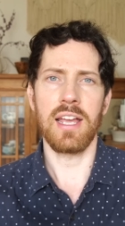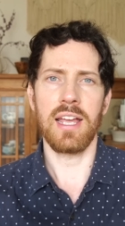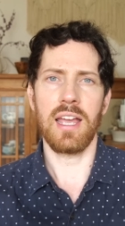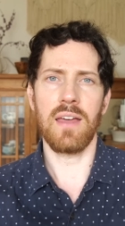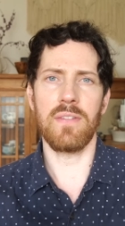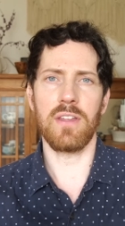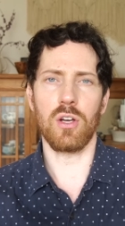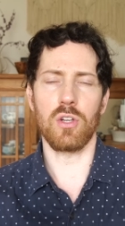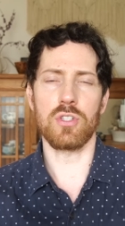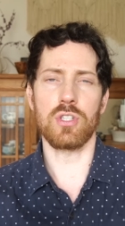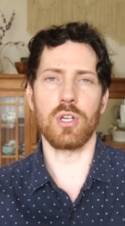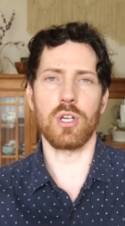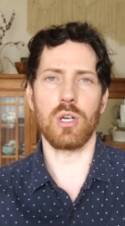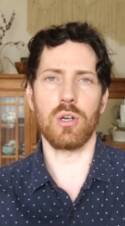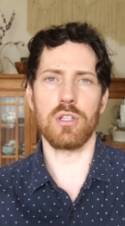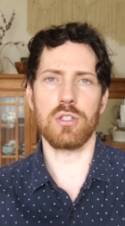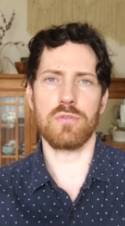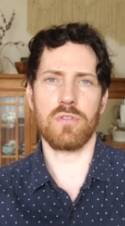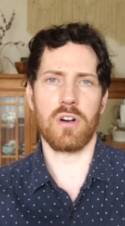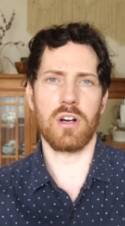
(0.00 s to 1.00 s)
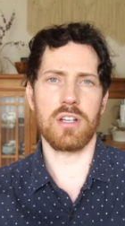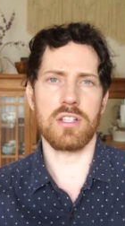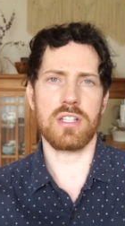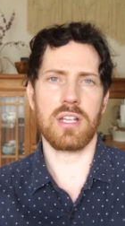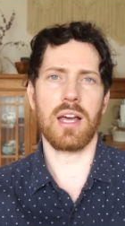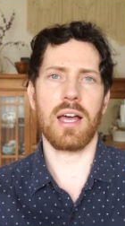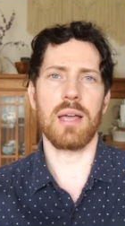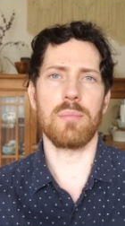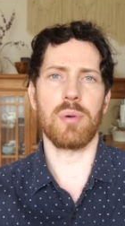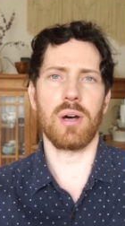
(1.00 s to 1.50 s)
And they also go as far as to
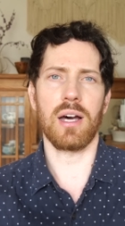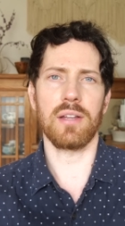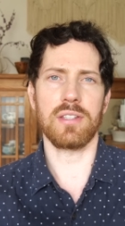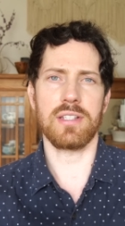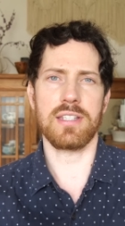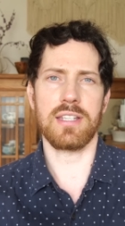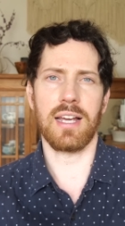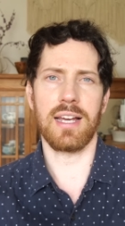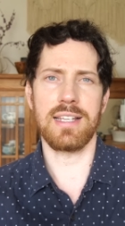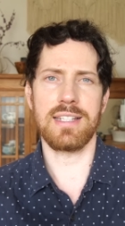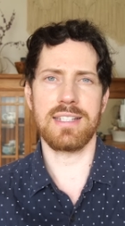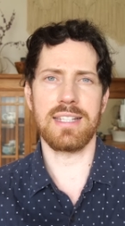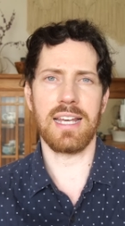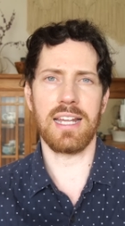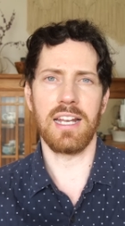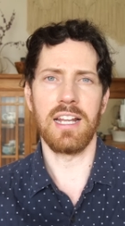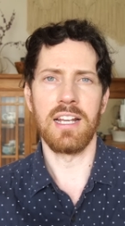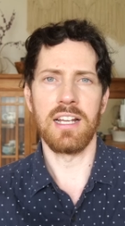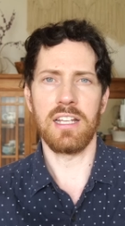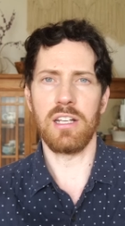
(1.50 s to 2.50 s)
hypothesize that,